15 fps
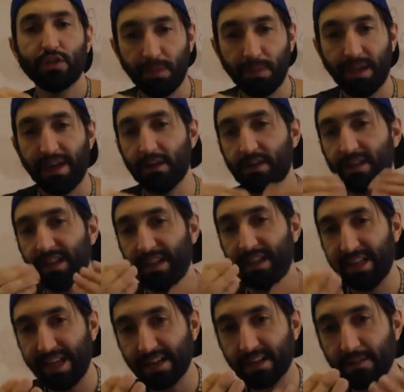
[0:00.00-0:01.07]
players
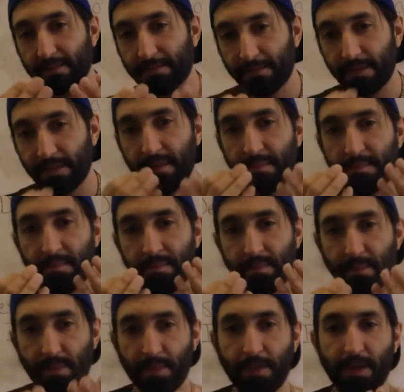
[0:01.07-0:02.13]
select from
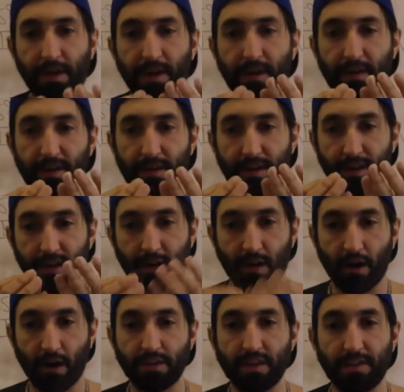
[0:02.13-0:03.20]
the
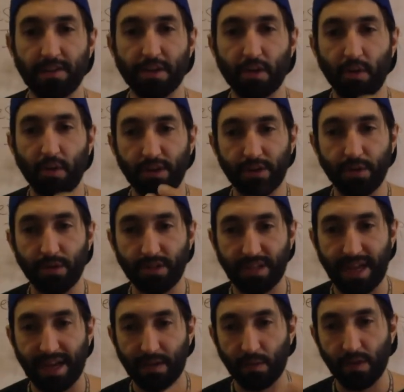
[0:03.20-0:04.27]
cards that they're going to
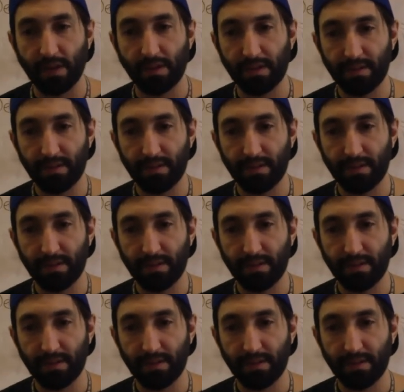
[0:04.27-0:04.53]
attack with?